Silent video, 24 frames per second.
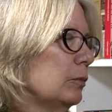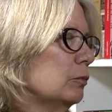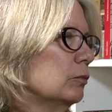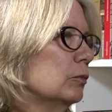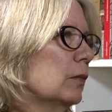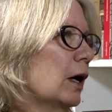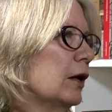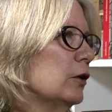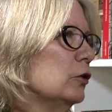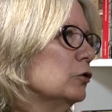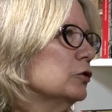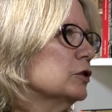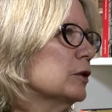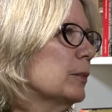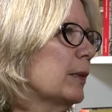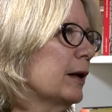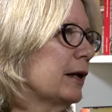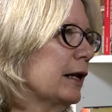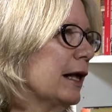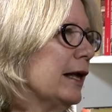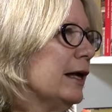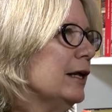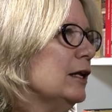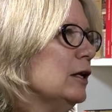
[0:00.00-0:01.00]
might use
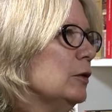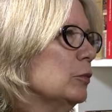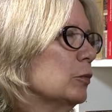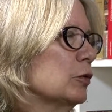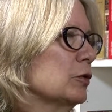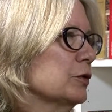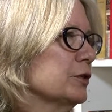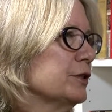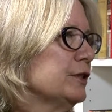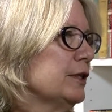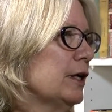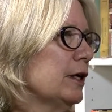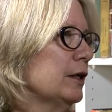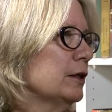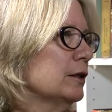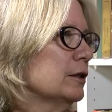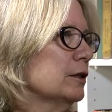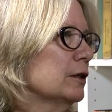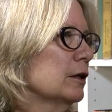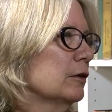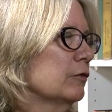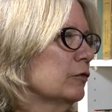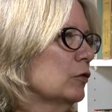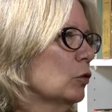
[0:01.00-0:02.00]
about
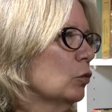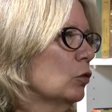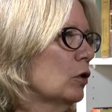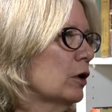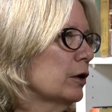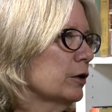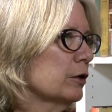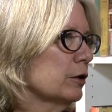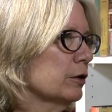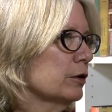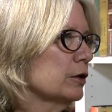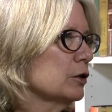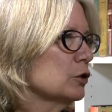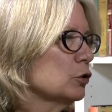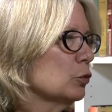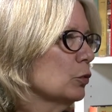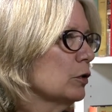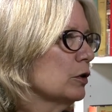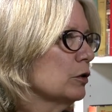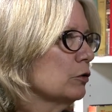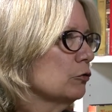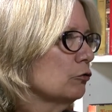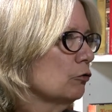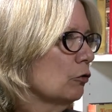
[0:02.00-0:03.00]
80% of the water that's
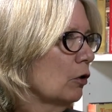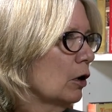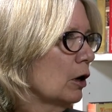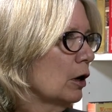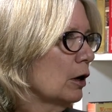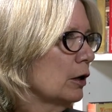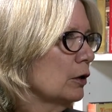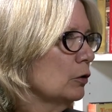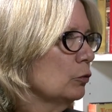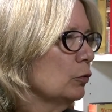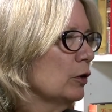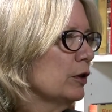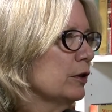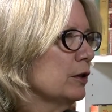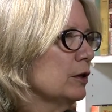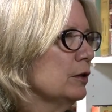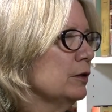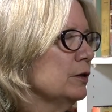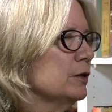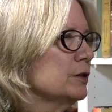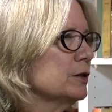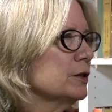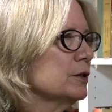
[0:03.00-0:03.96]
withdrawn within the